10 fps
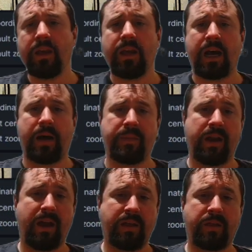
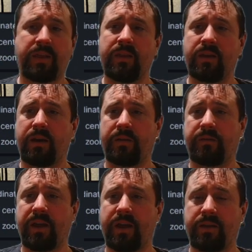Another thing that I
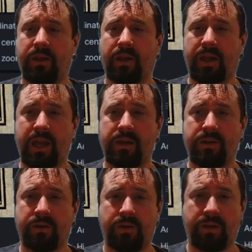found that you can
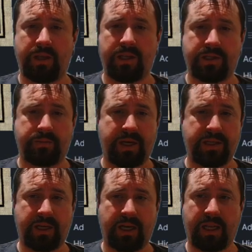do is
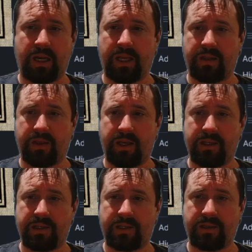basically click
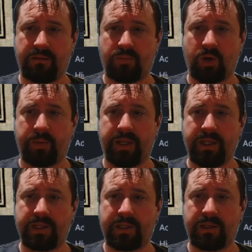these
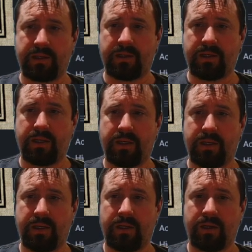properties.
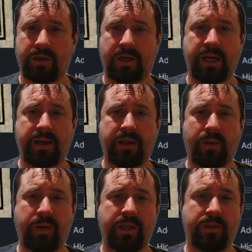All right,
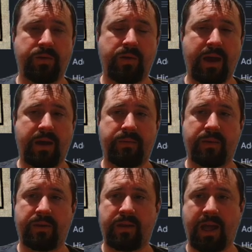and when you do that,
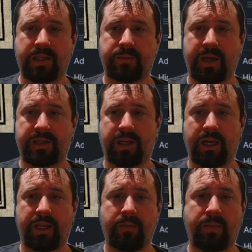that's
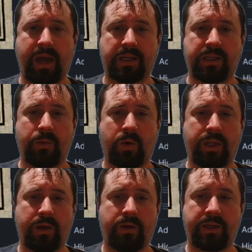basically impacting what
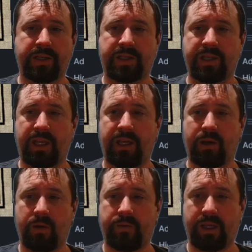you're going to see
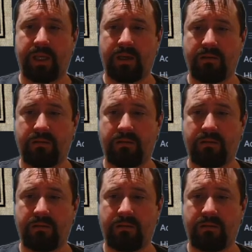over here.